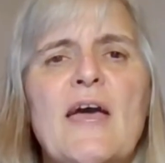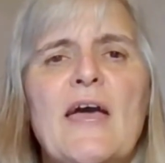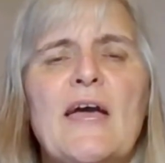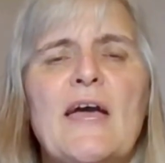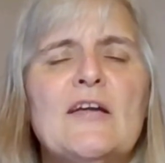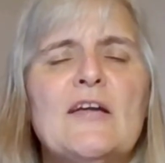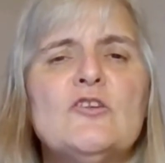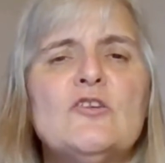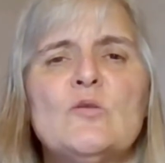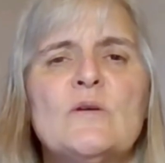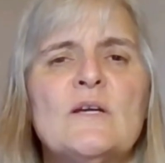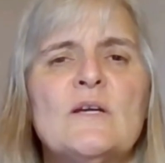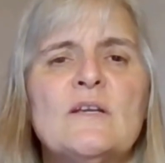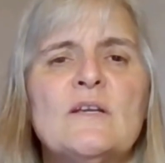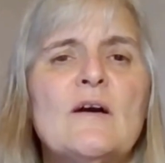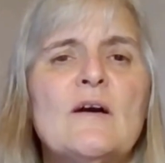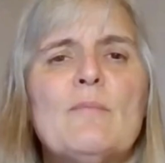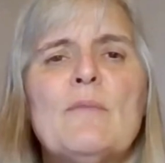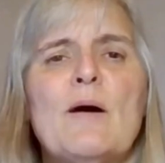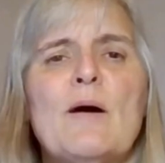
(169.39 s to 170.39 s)
and you can
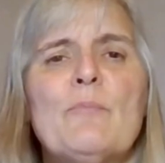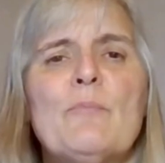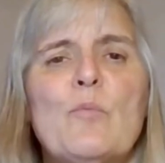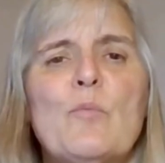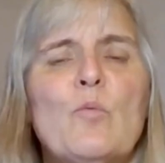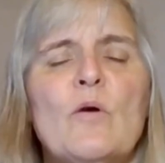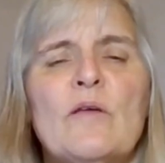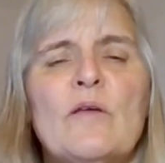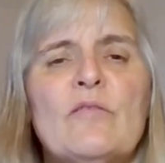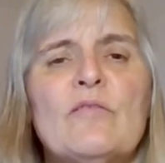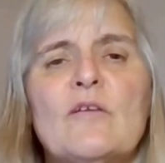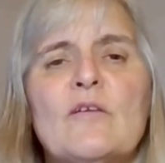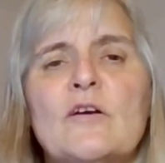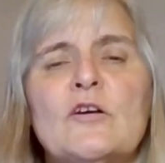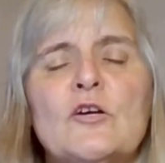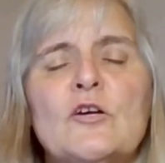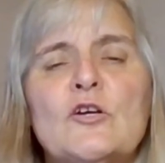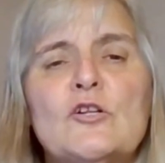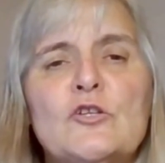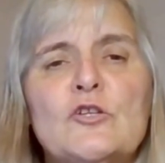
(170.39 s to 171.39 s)
come up with
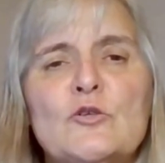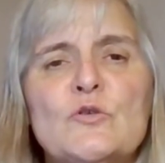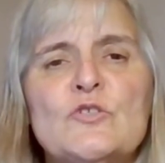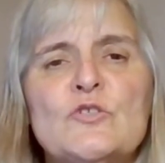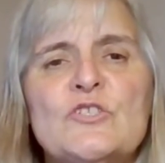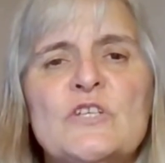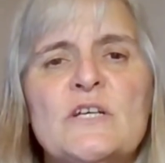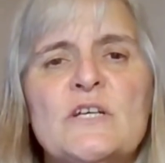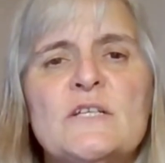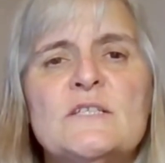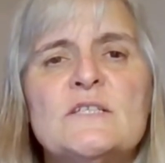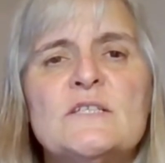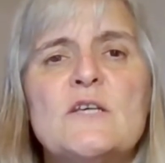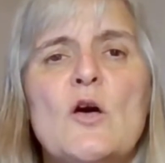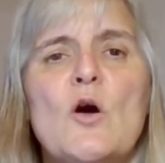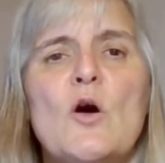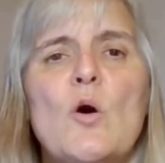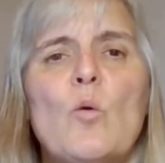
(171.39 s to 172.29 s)
conclusions